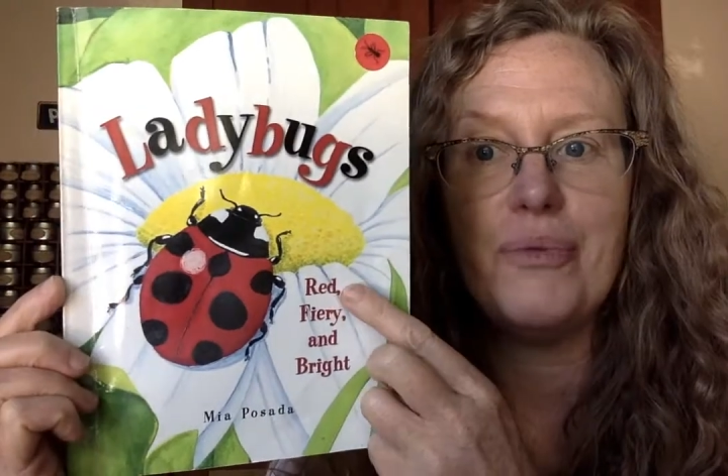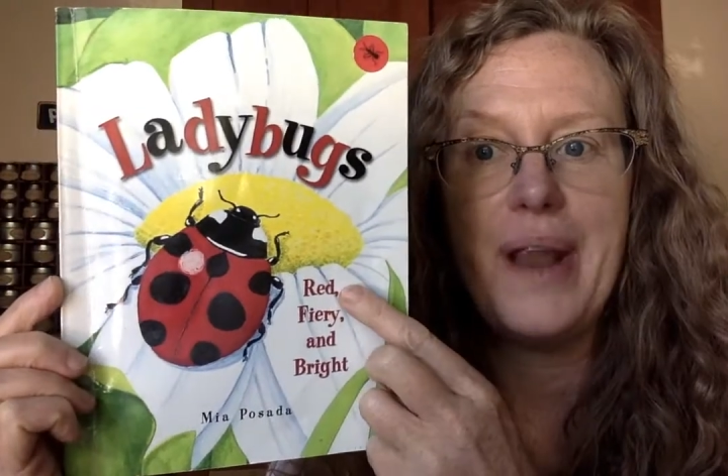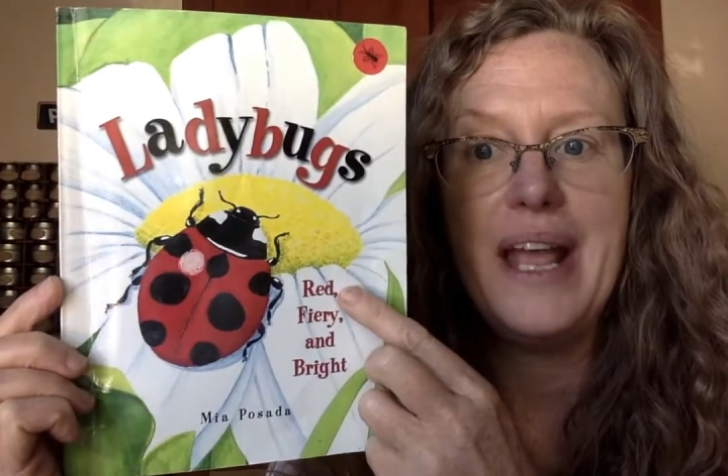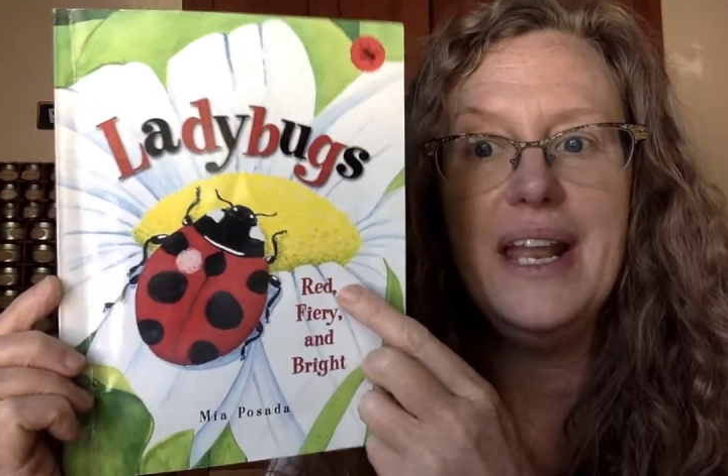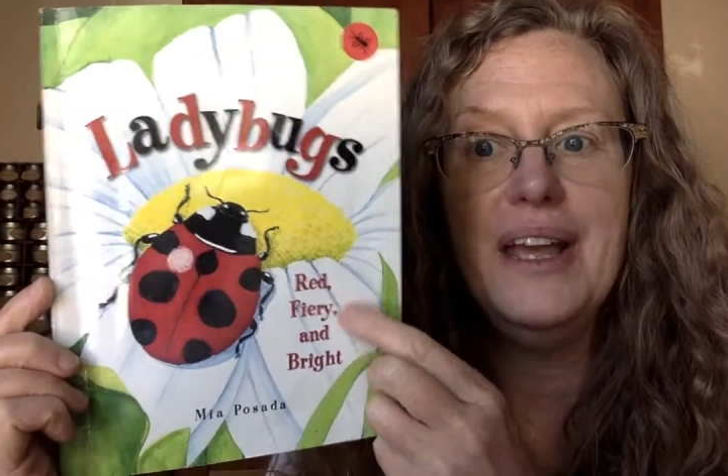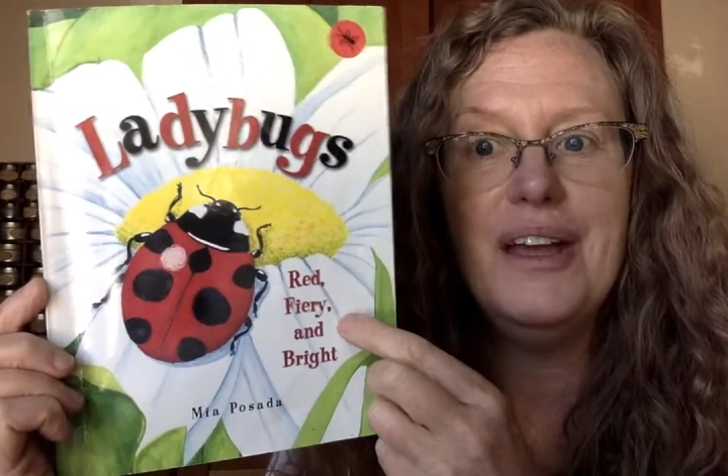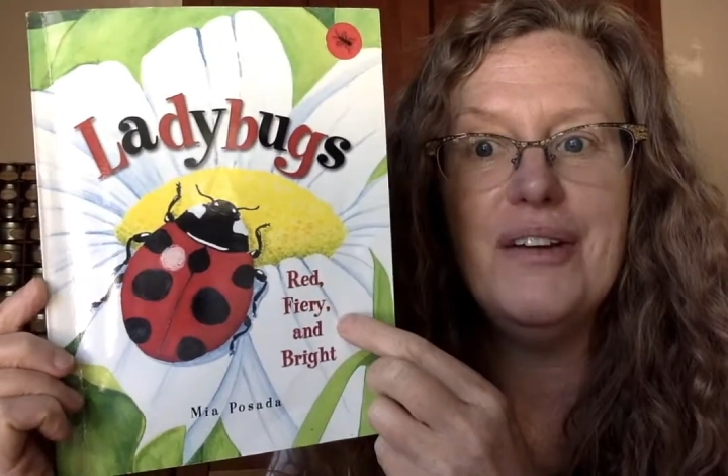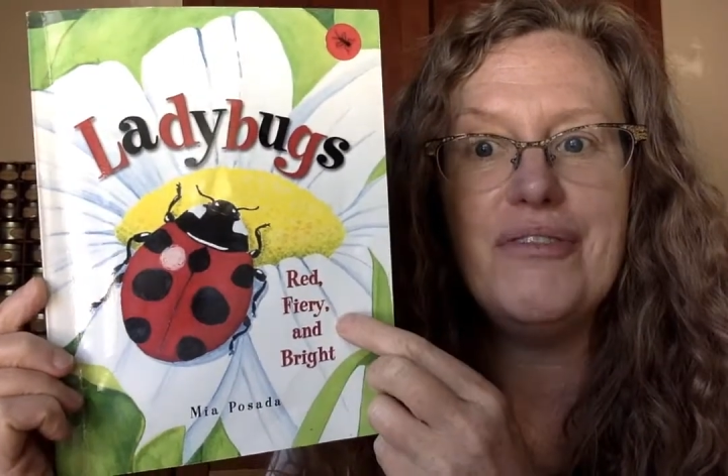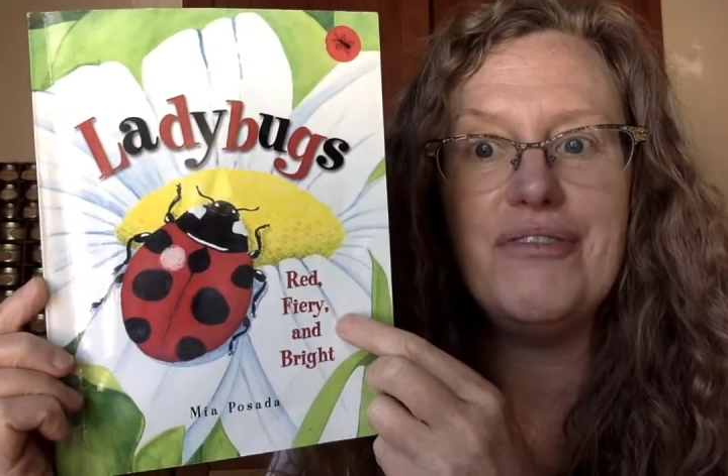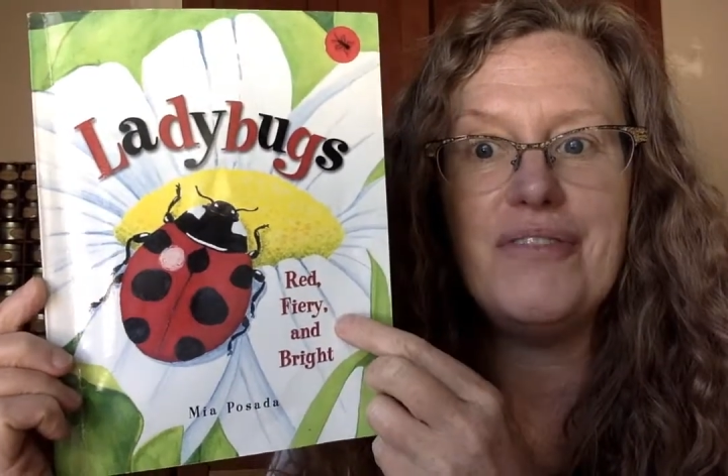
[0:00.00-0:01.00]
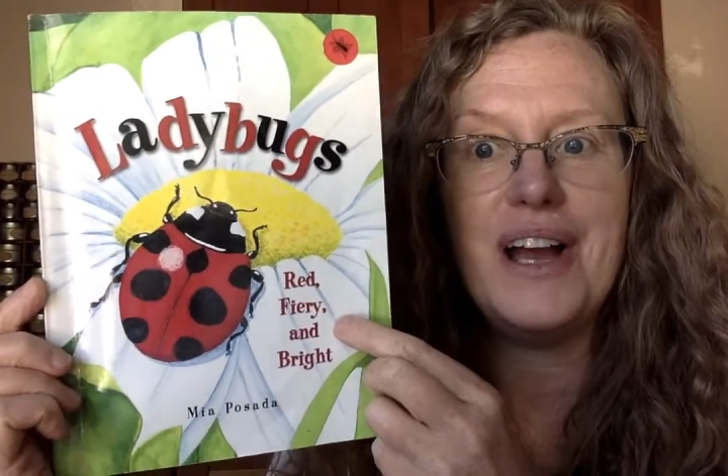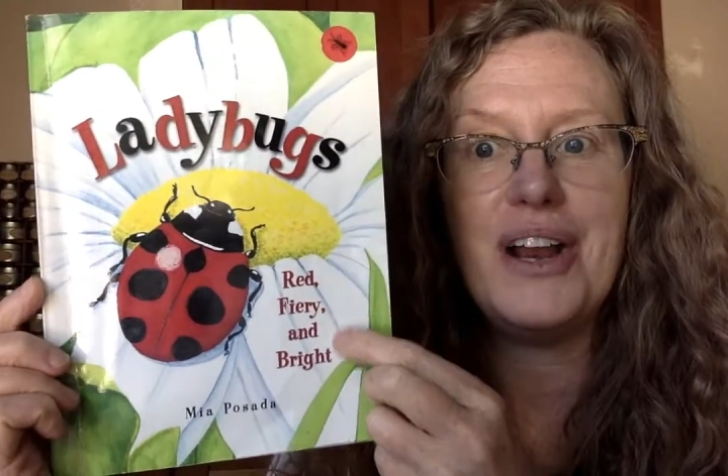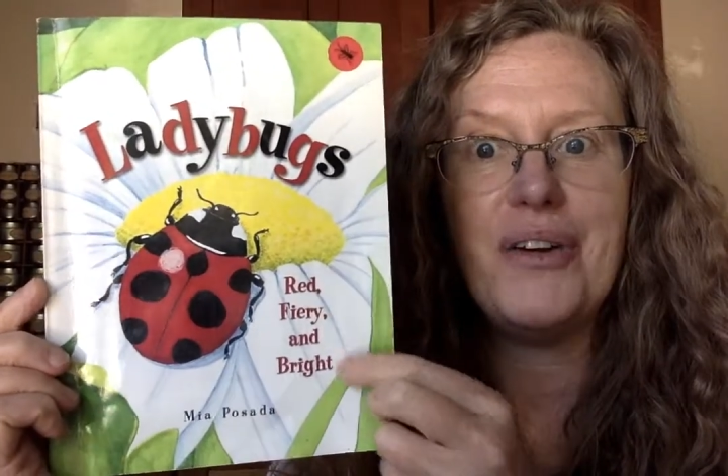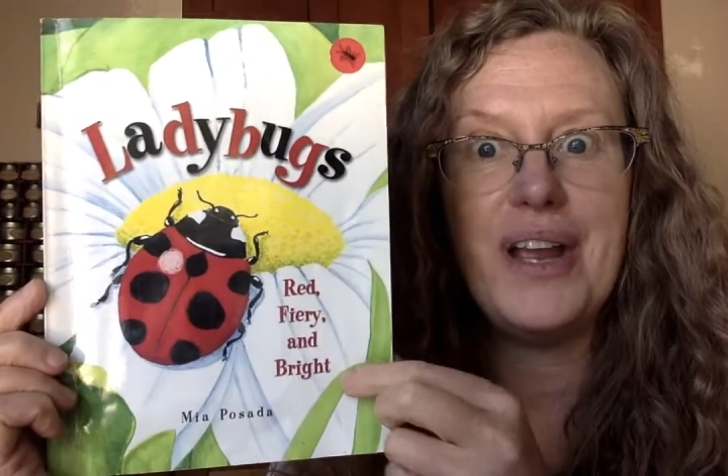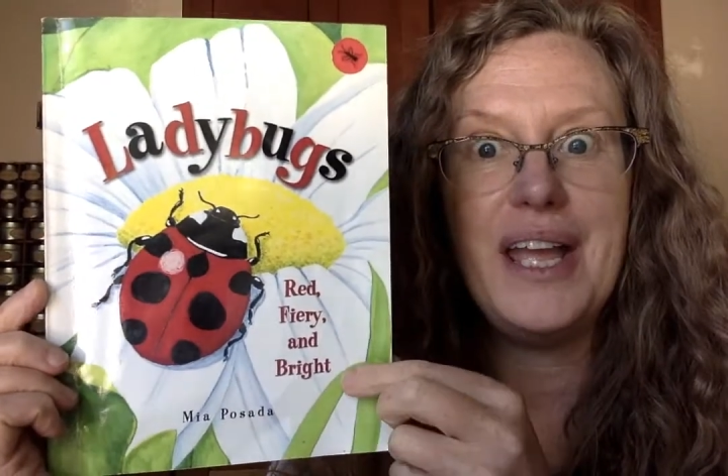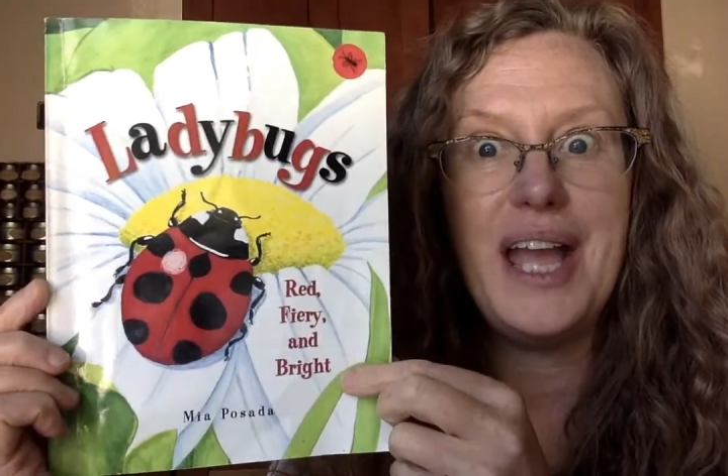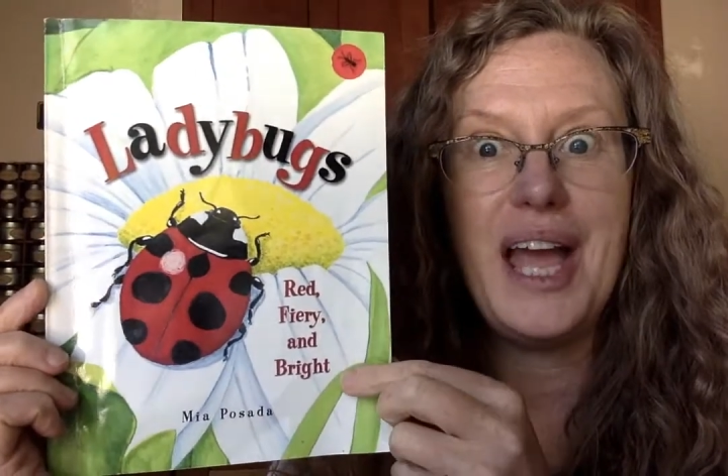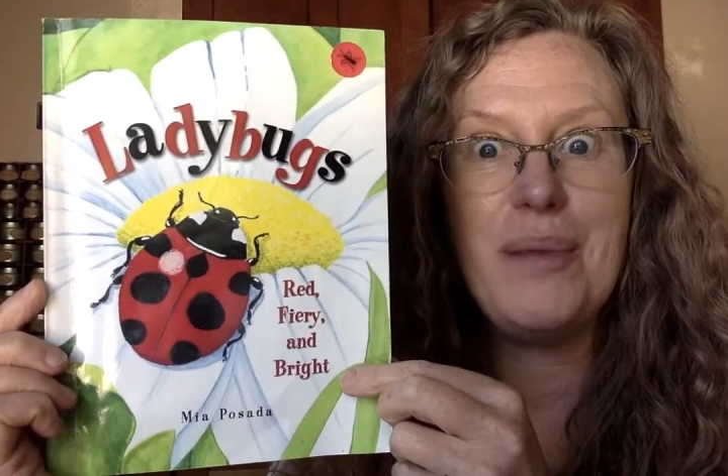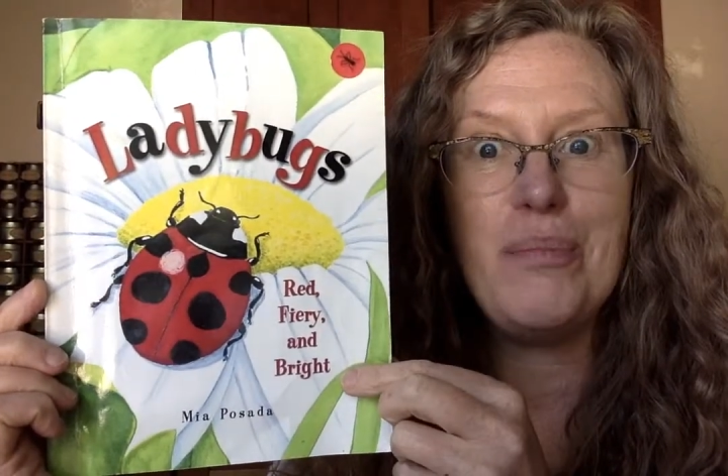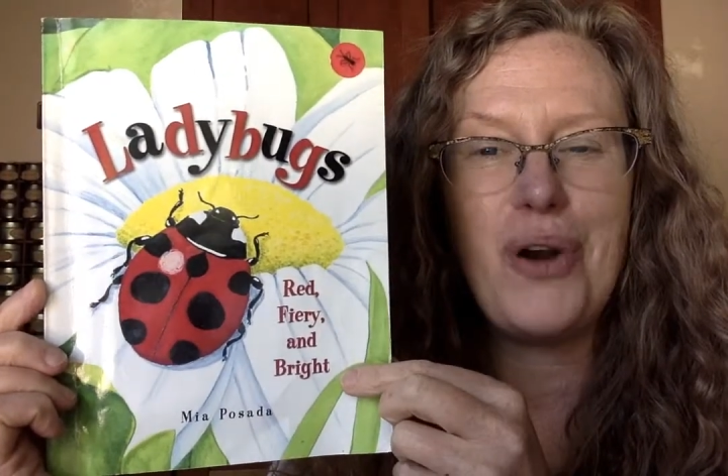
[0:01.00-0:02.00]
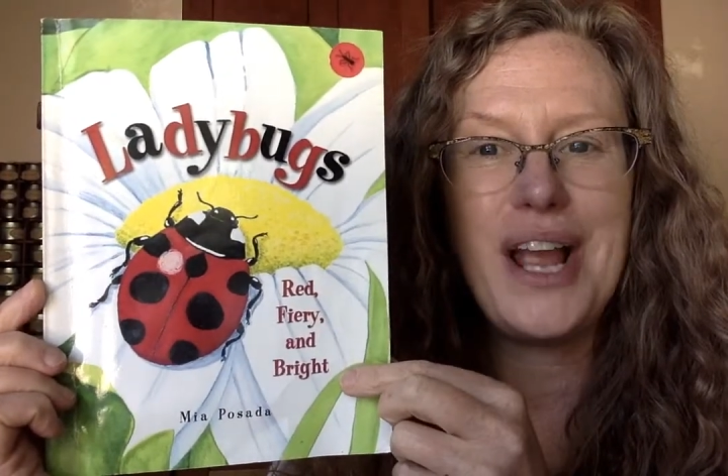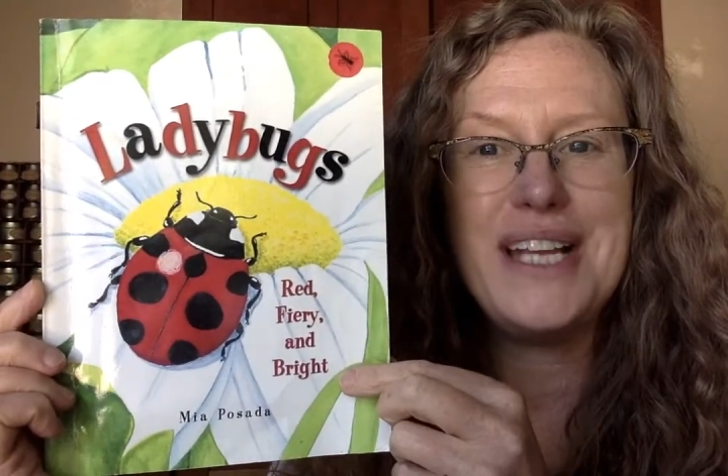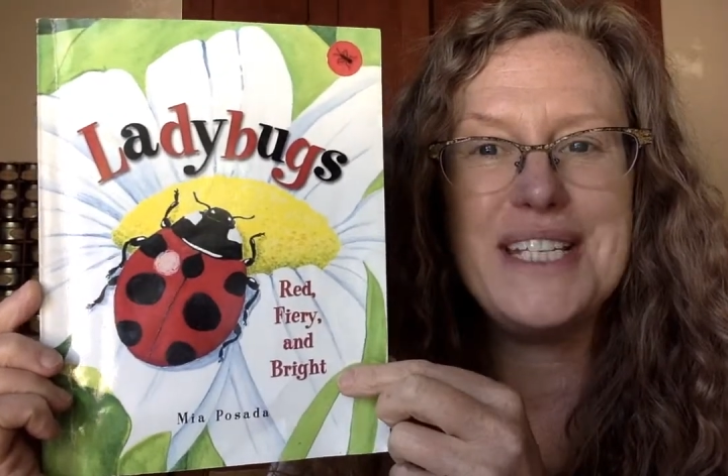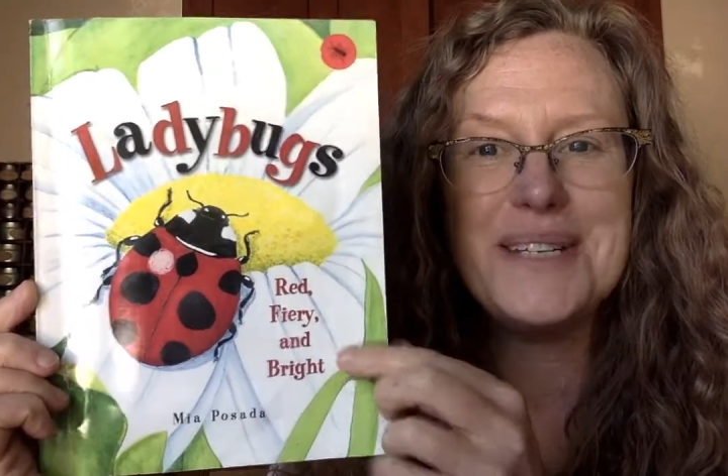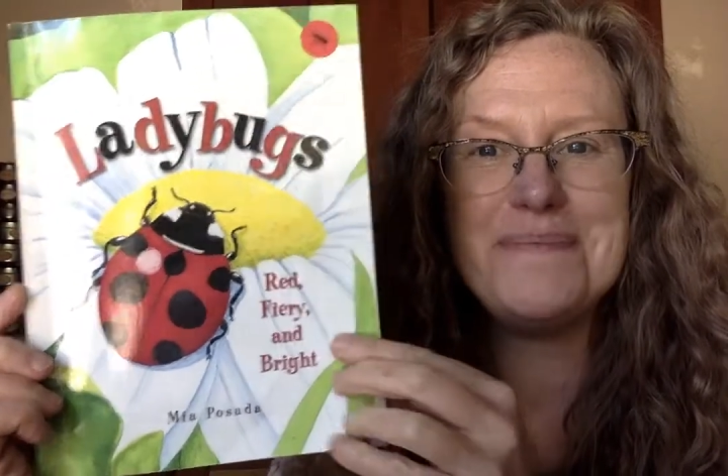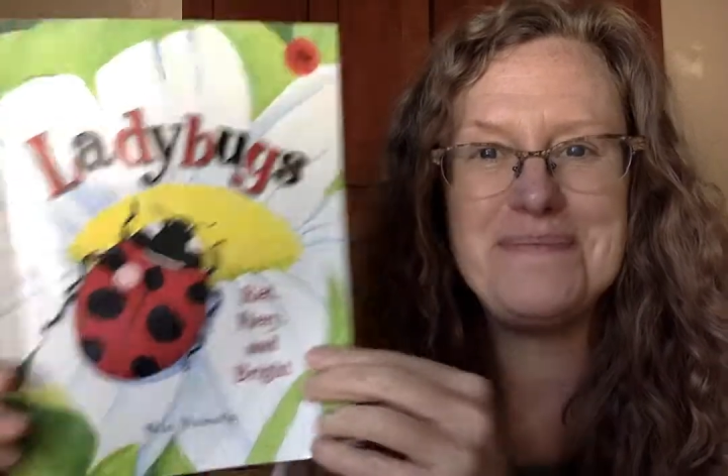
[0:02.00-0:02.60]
Red, Fiery, and Bright.